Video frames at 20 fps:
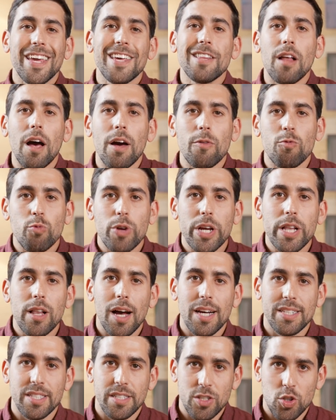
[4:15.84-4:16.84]
Elon
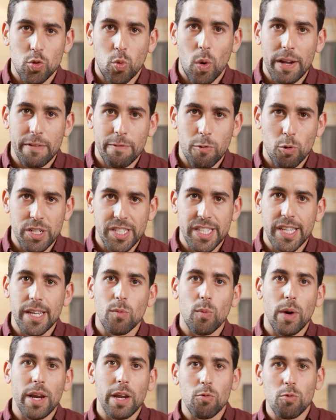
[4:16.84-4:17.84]
realized in
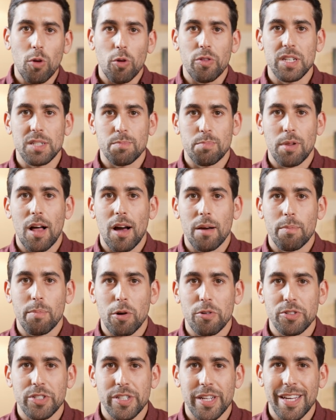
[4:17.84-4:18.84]
2014 when he wrote this blog
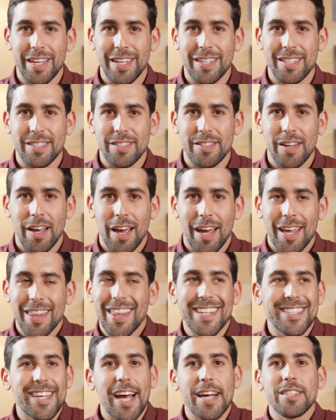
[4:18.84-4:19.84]
post is
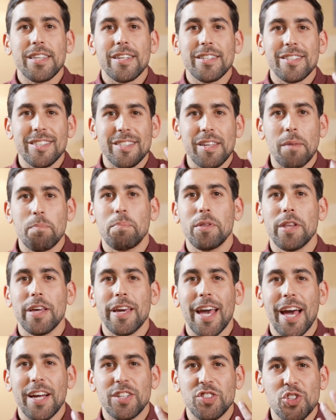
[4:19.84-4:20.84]
that Tesla simply
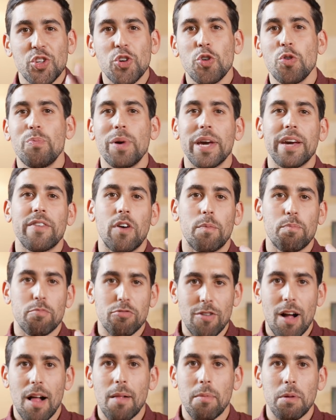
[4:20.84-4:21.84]
had too big of a
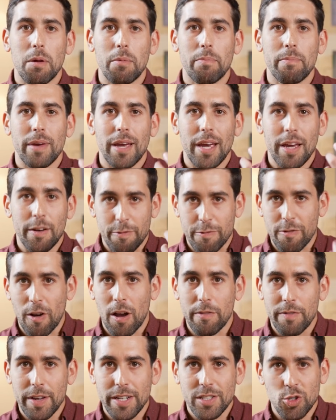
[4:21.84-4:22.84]
problem in front
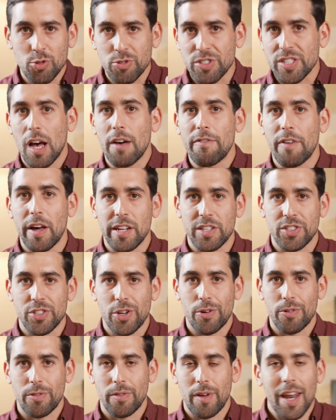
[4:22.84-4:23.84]
of it to solve on its own.